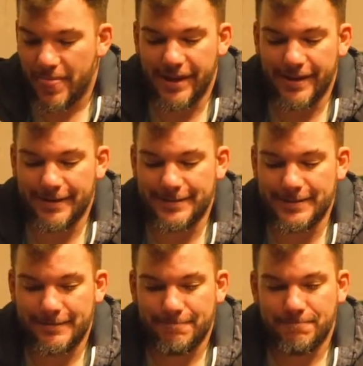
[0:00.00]

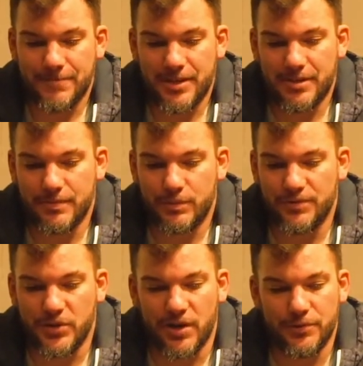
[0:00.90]
And
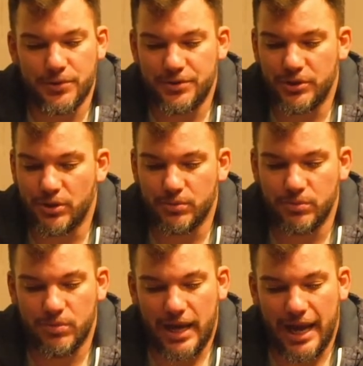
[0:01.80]
we've covered
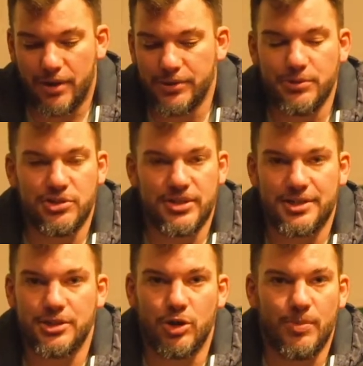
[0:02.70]
how you should
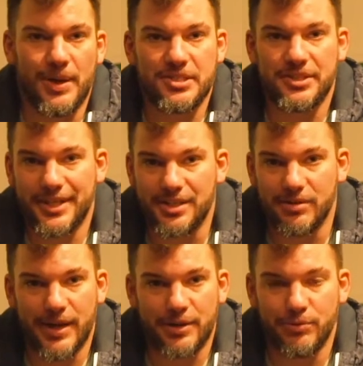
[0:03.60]
actually go about selecting a
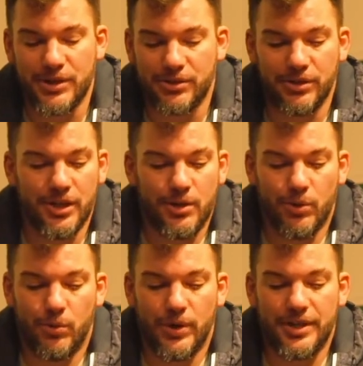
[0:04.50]
rod and reel,
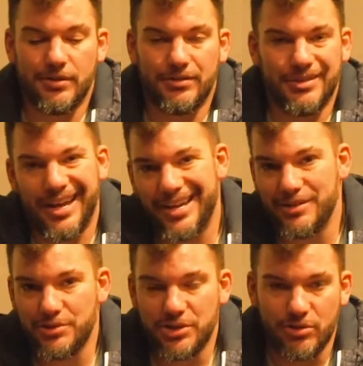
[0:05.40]
what line
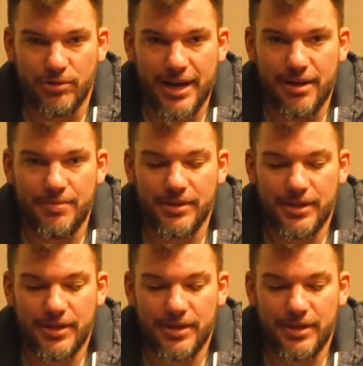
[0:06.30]
you should grab,